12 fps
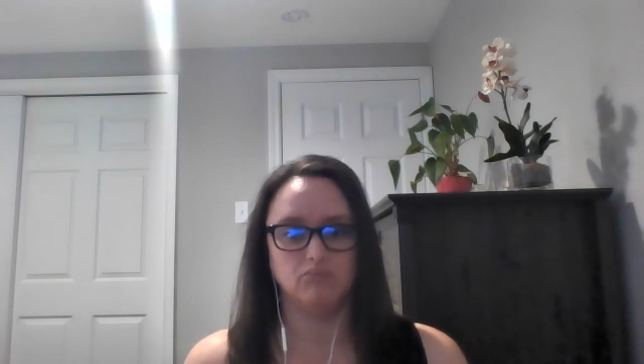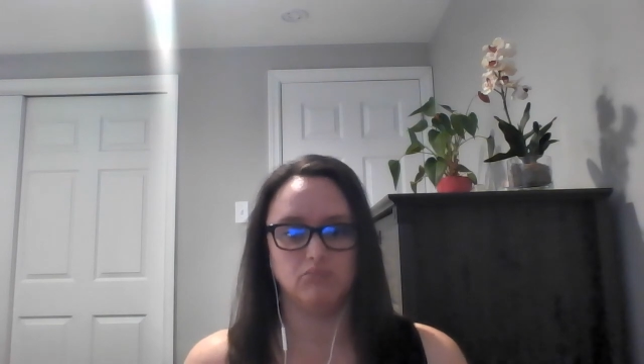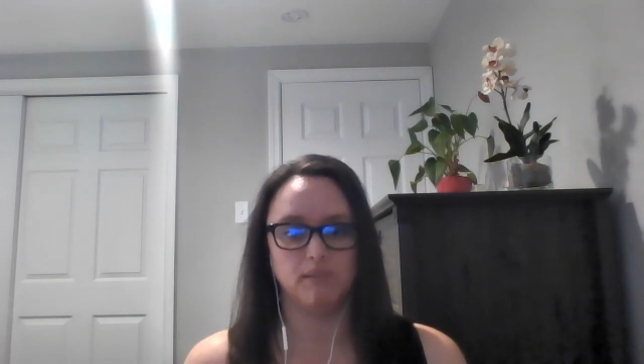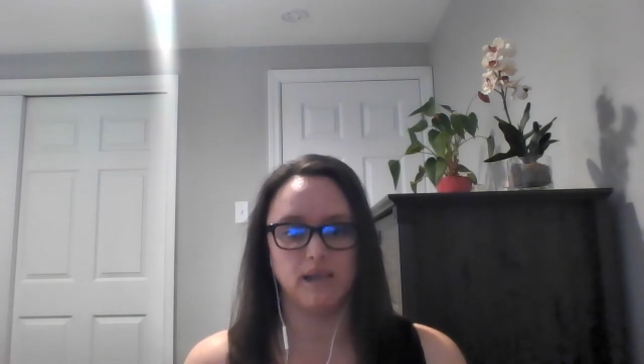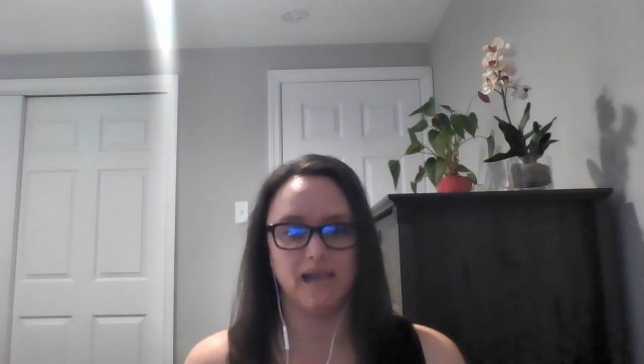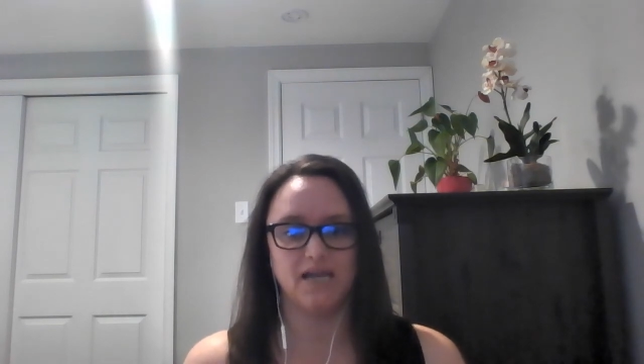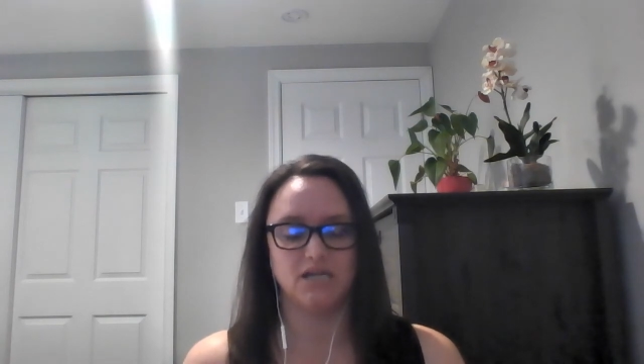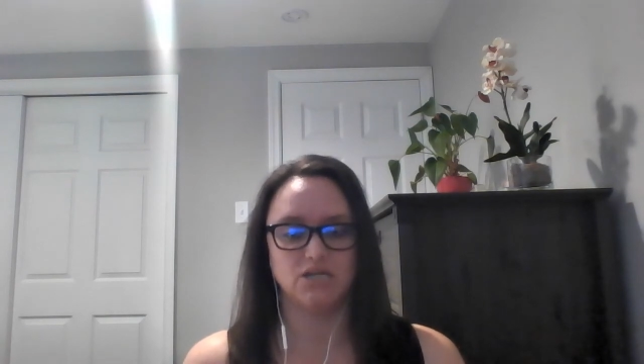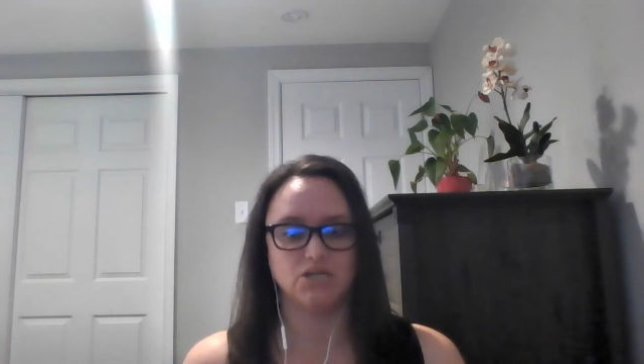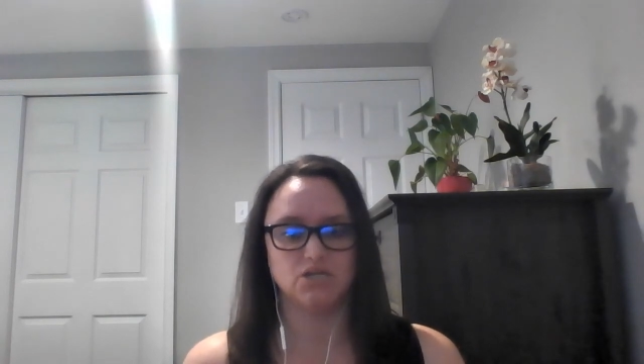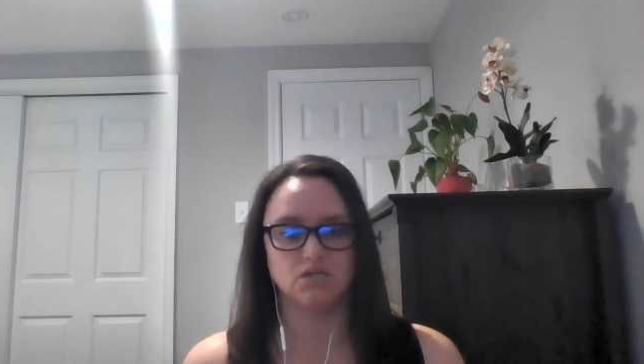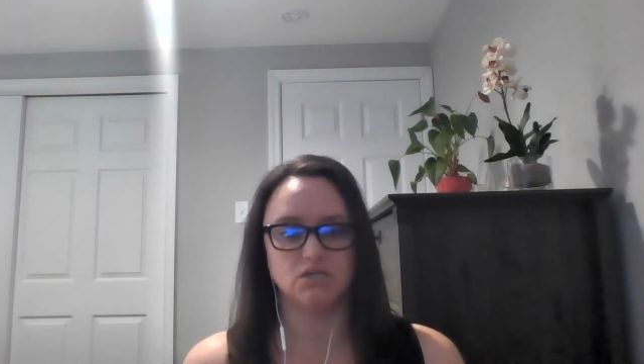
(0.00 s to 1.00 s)

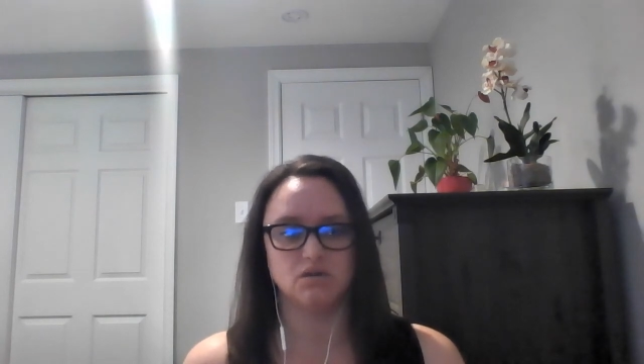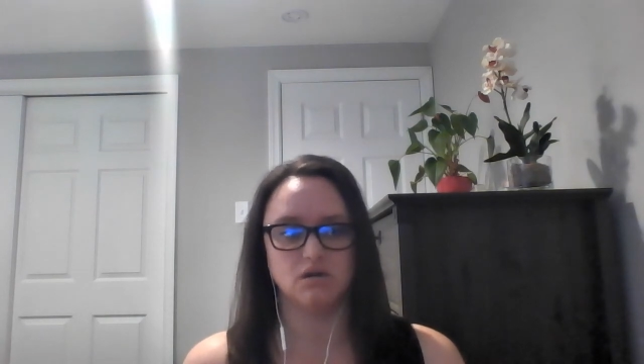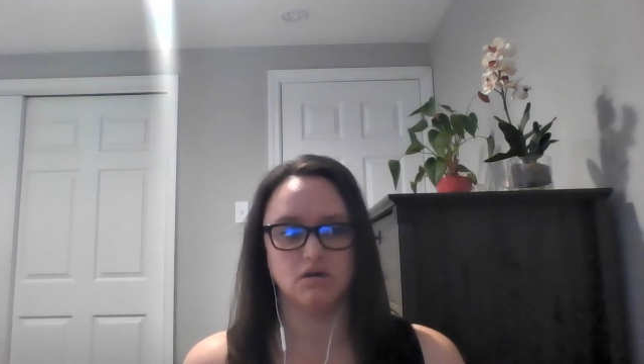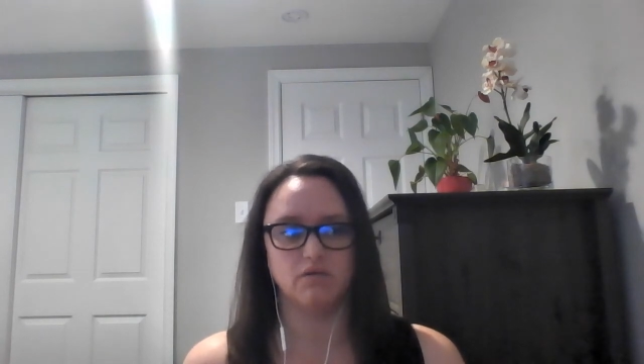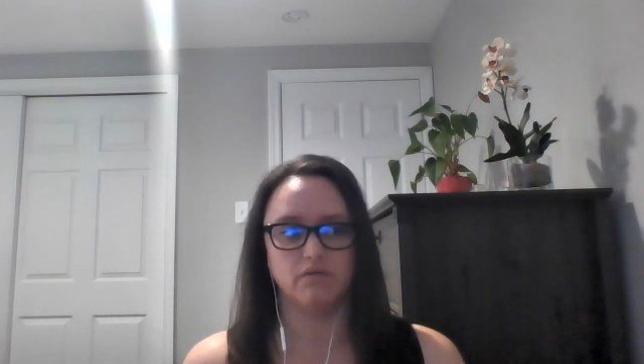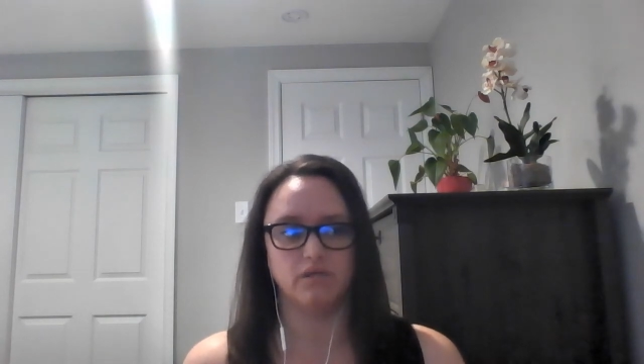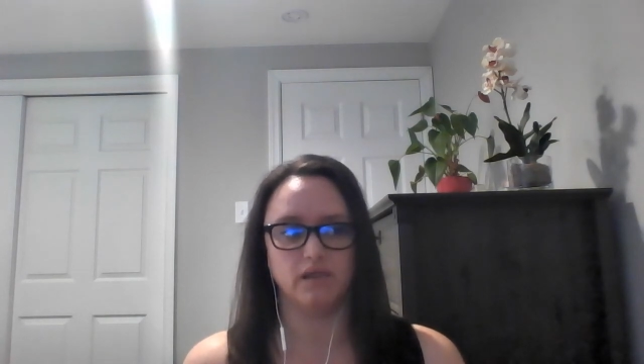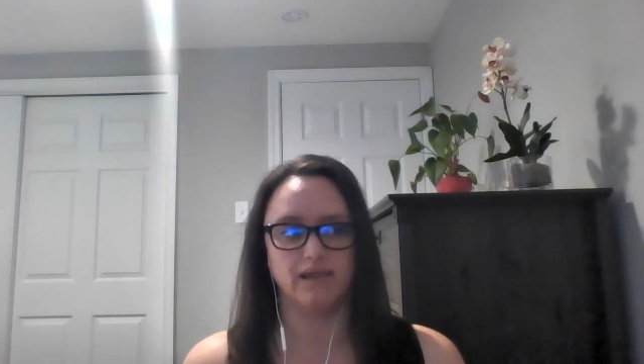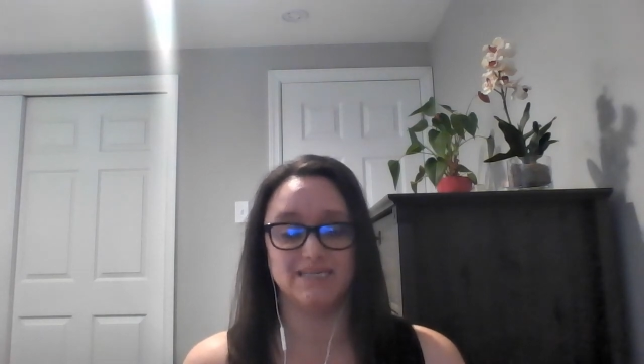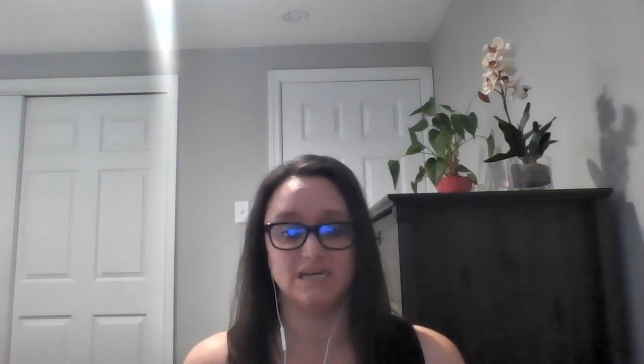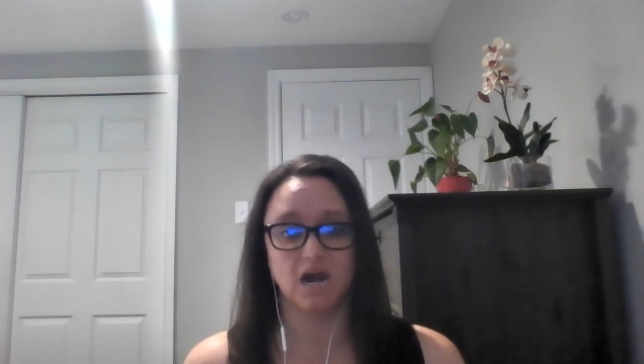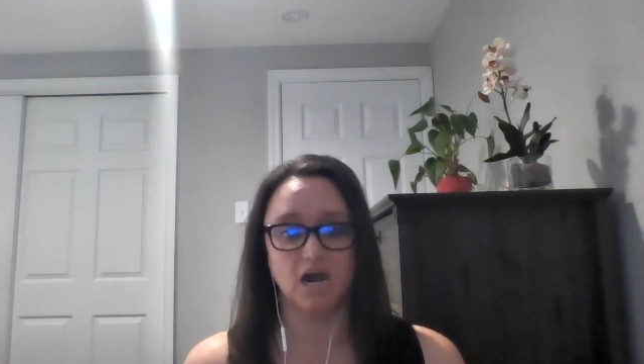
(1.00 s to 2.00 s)
packages of like
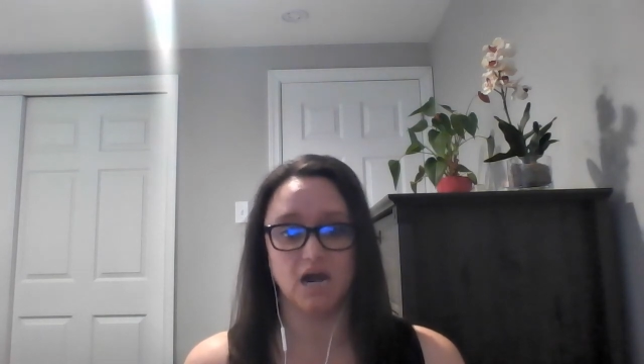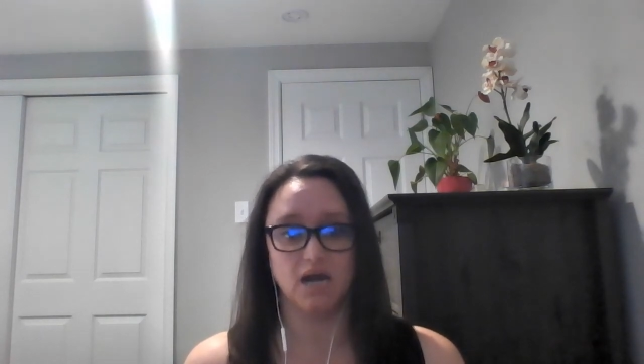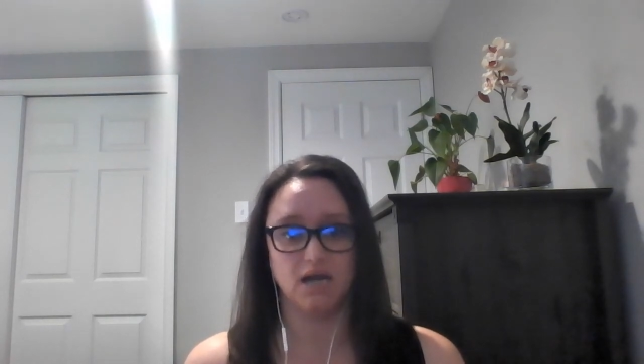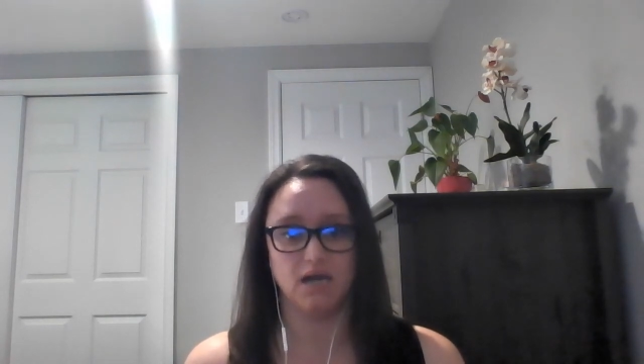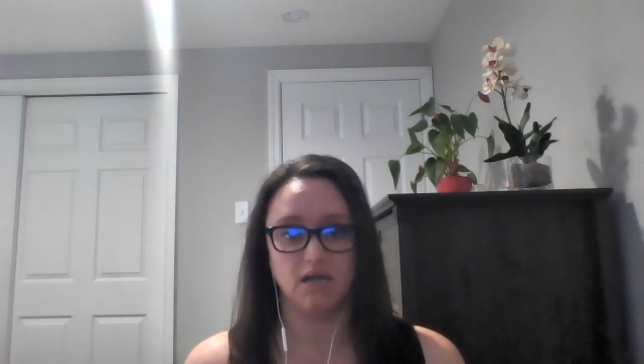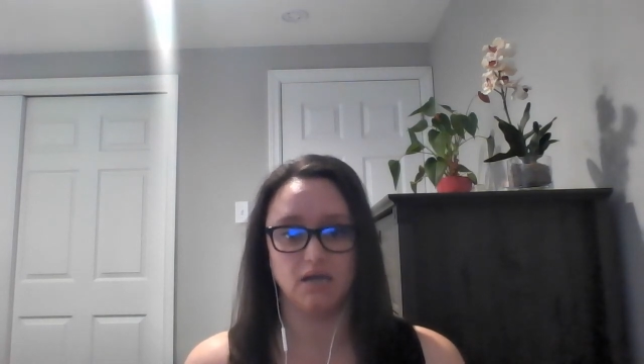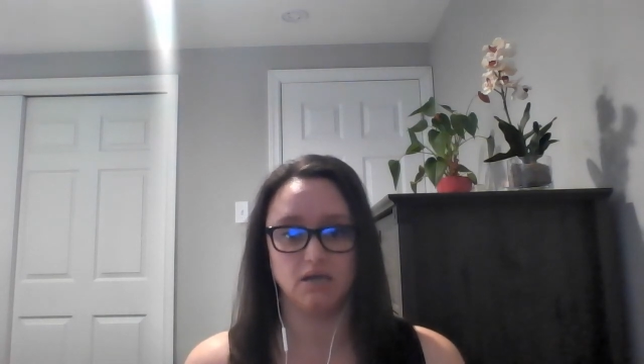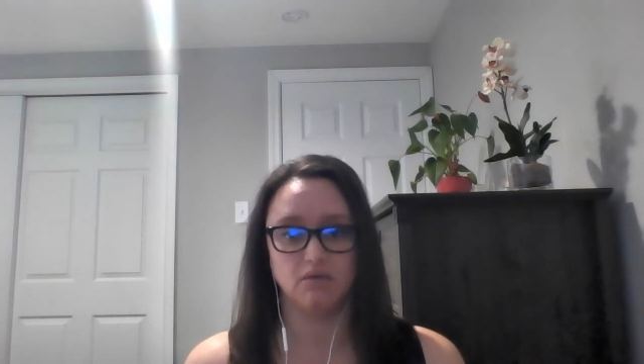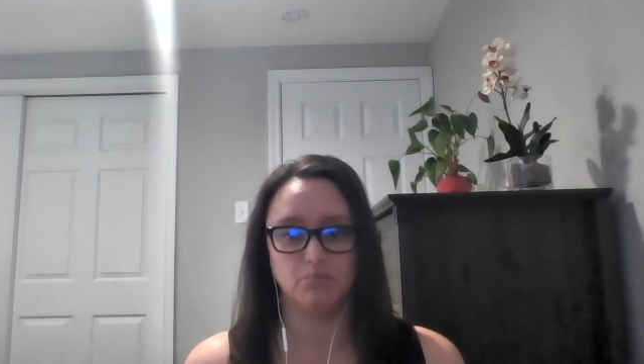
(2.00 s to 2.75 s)
Tide,